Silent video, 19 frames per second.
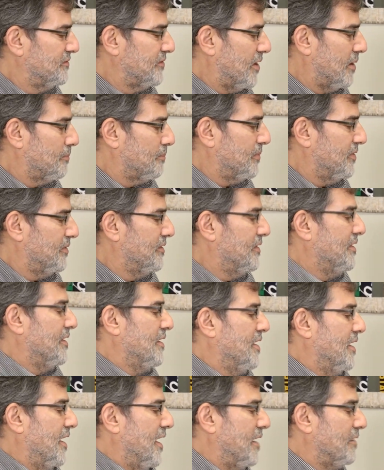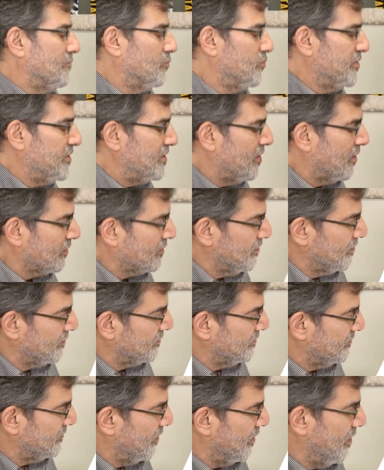Dump. And we are going
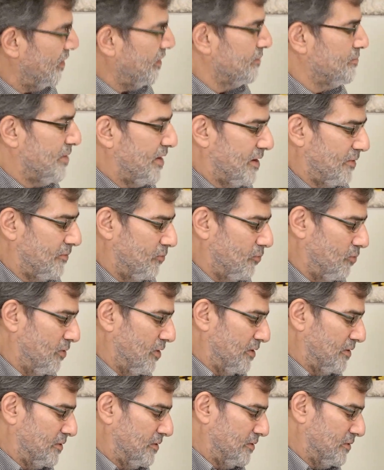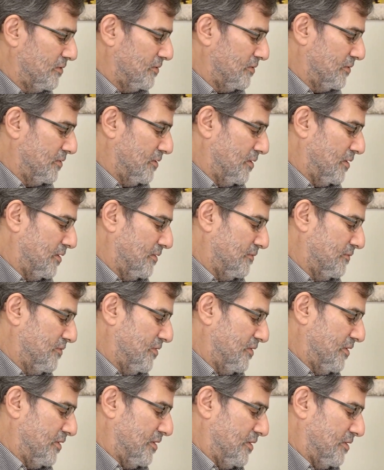to talk about one of
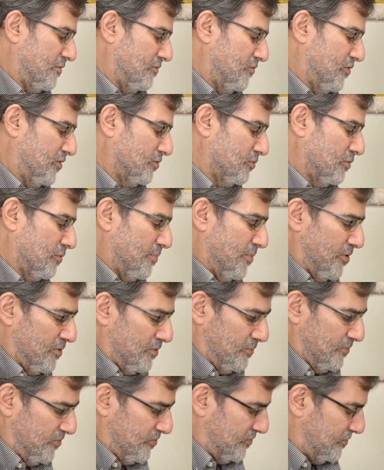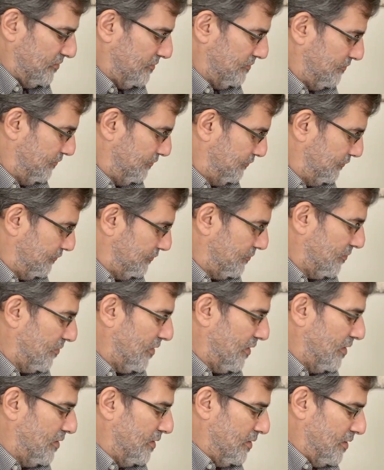the visual poems
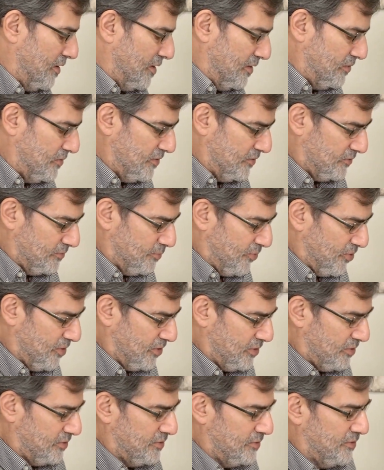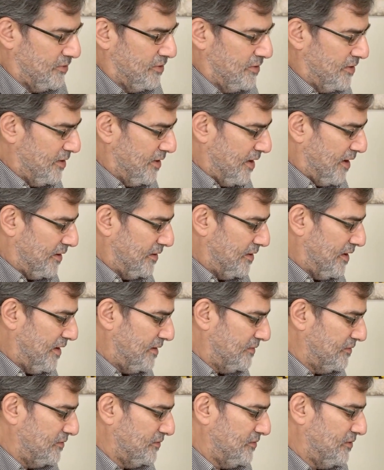in this book. And it
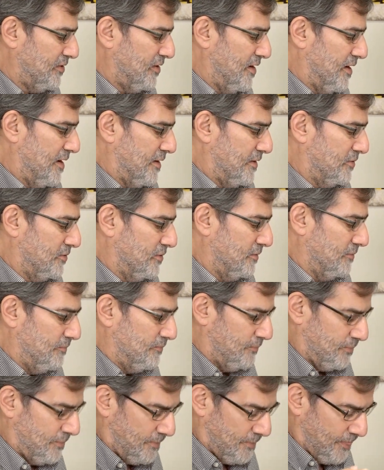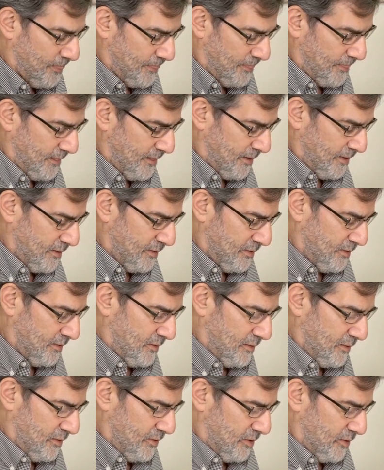has a title,
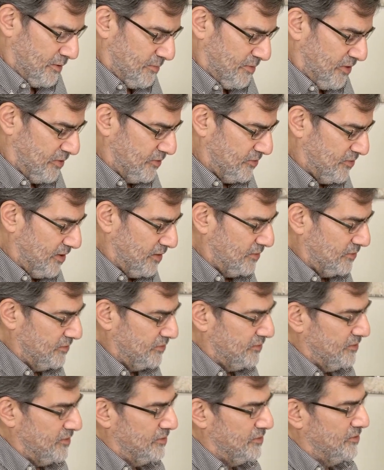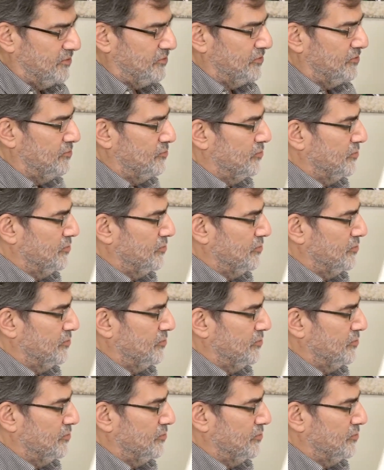and the title is the initial